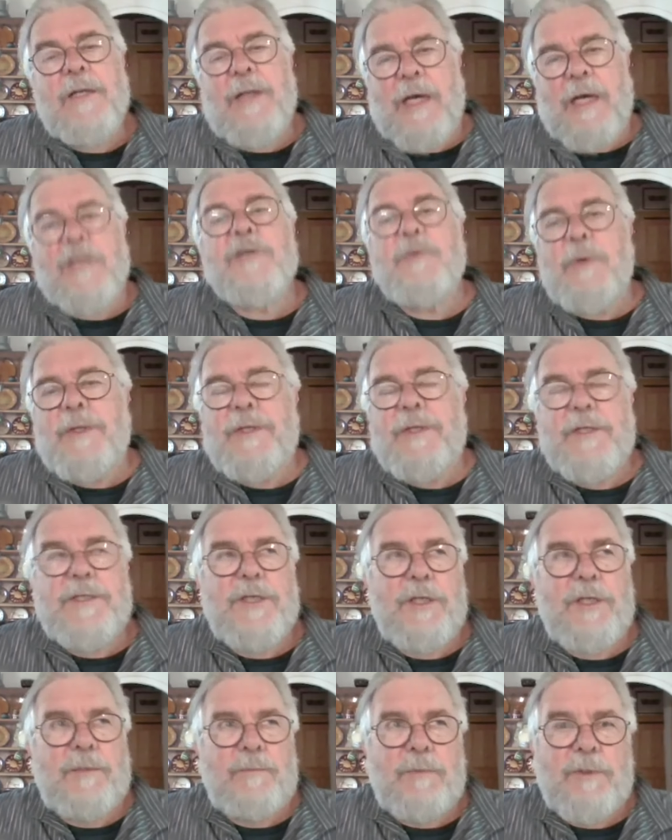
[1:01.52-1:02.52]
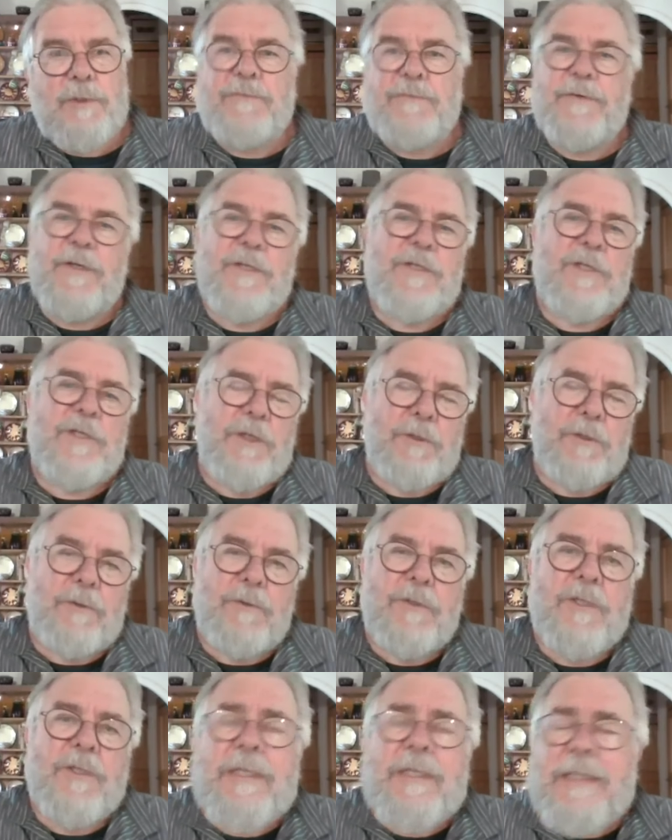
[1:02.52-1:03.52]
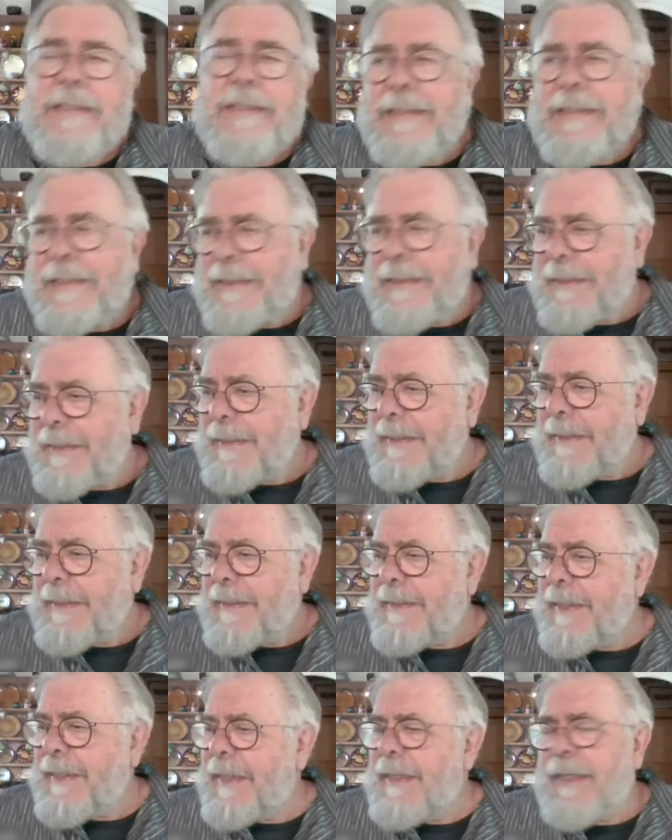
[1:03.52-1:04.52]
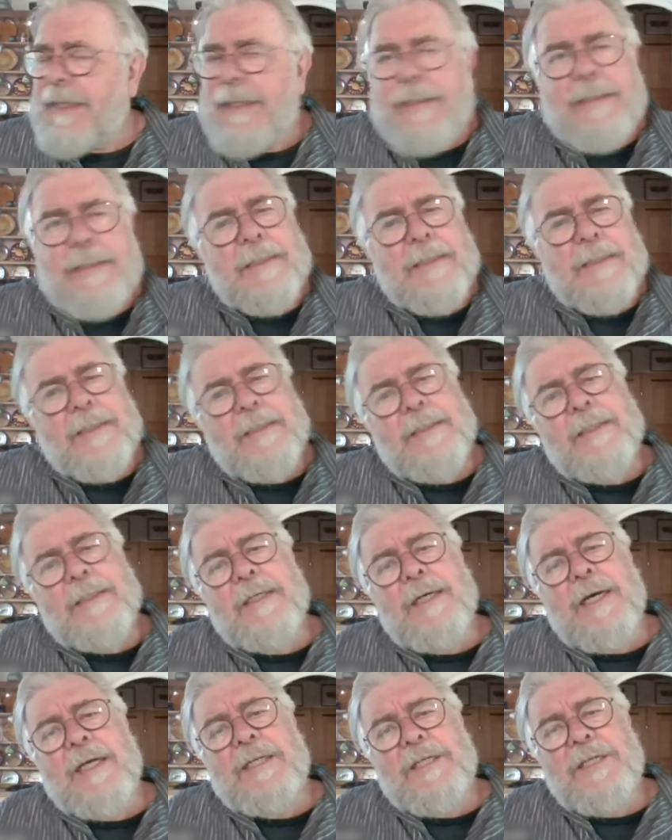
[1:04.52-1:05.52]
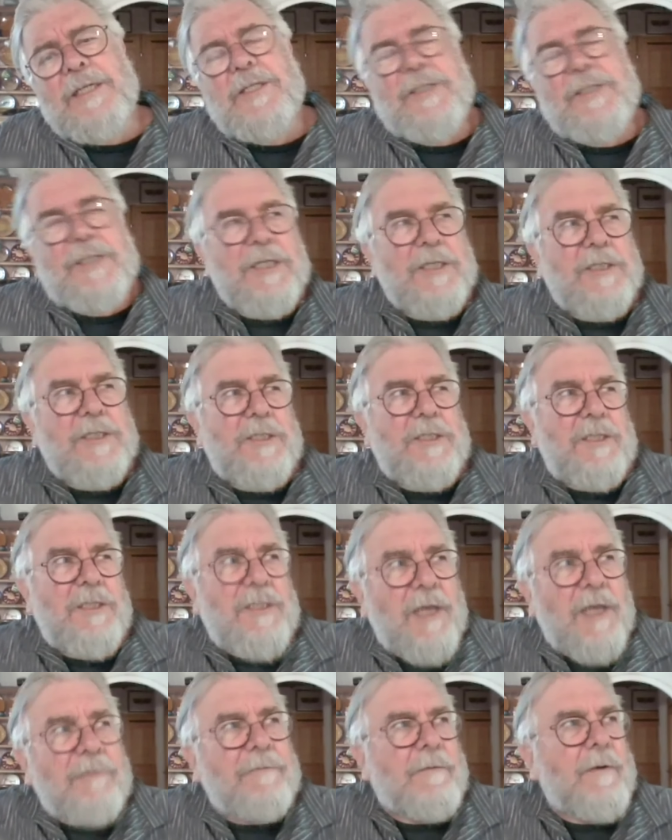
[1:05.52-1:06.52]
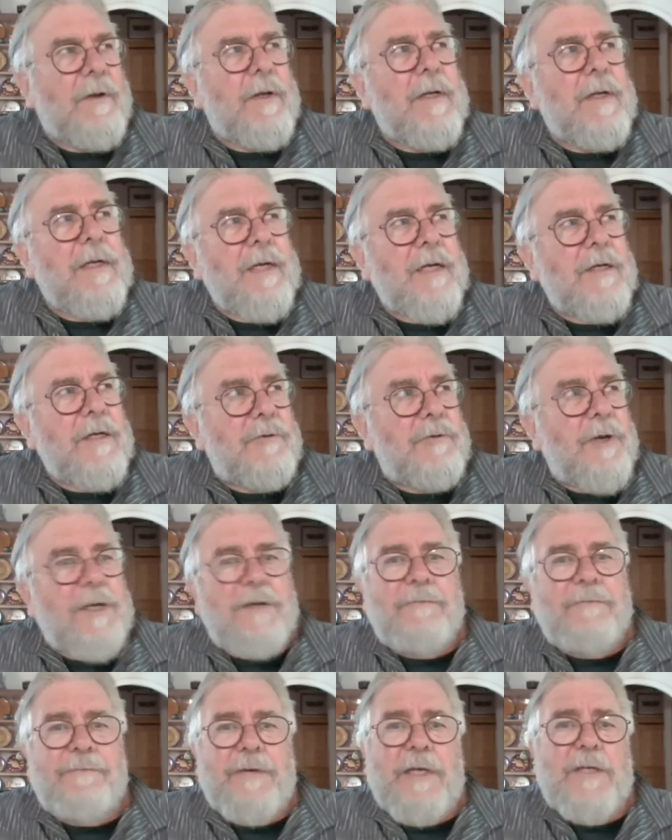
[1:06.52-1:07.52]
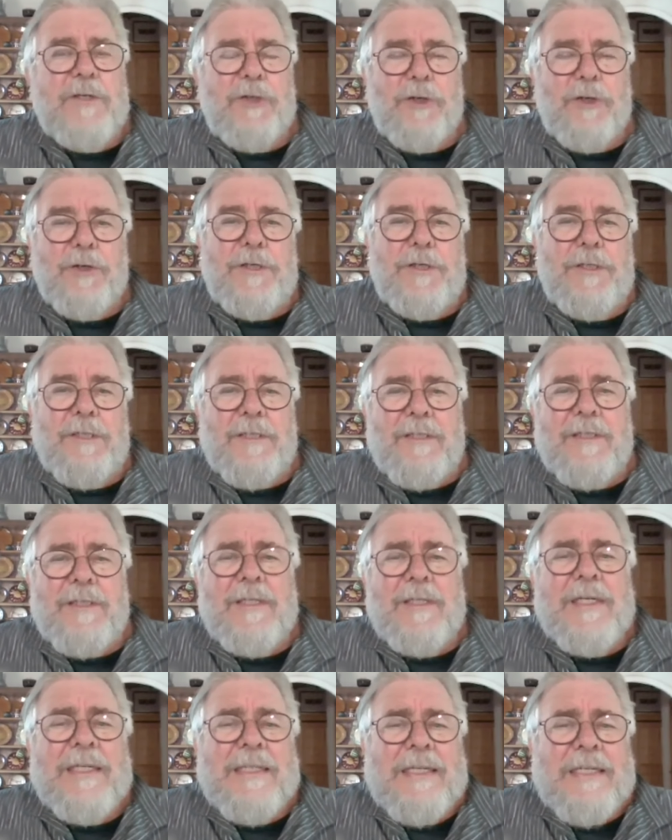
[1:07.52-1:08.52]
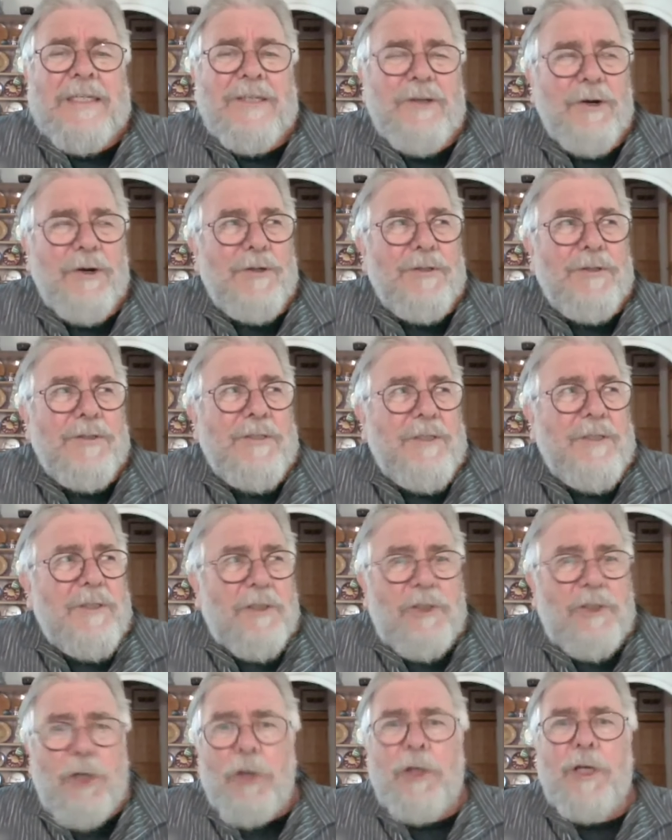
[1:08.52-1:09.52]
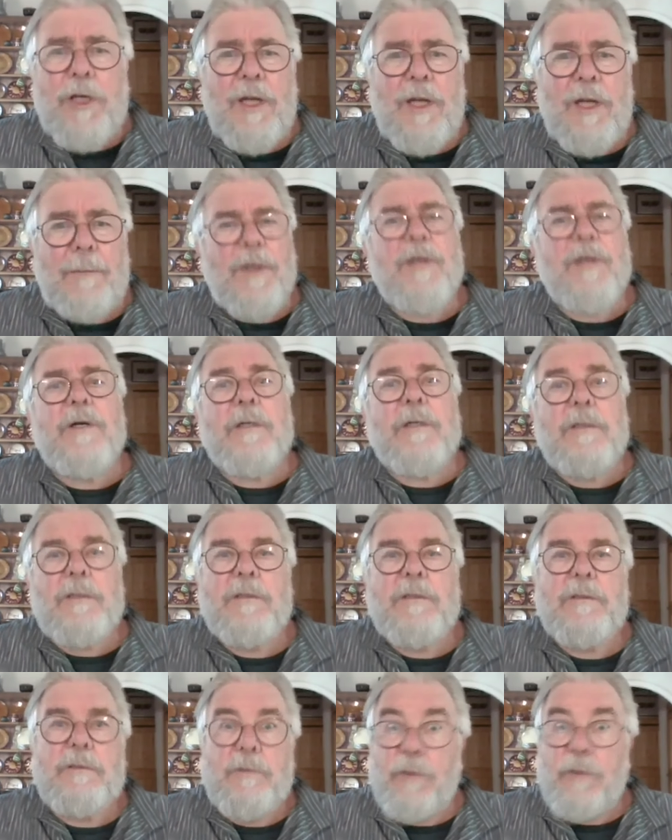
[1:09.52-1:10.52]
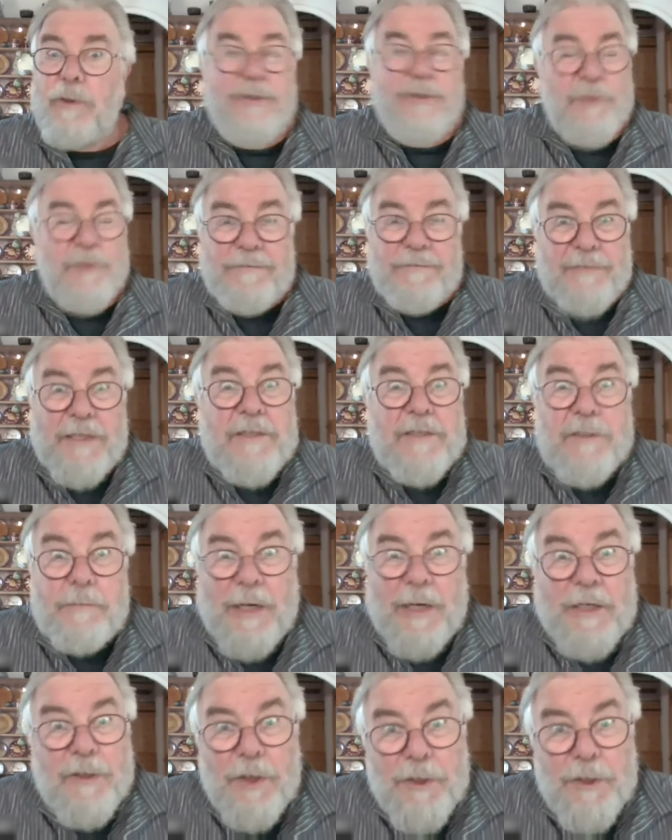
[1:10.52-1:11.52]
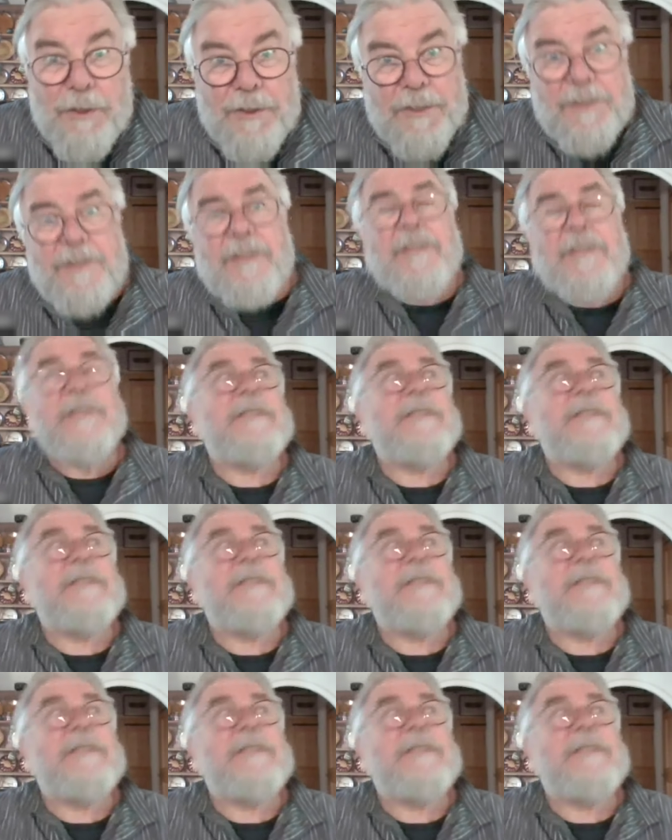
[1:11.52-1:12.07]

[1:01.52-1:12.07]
that's when the term was first used. And then in 1867, a great Victorian called Sir John Lubbock, who also invented bank holidays,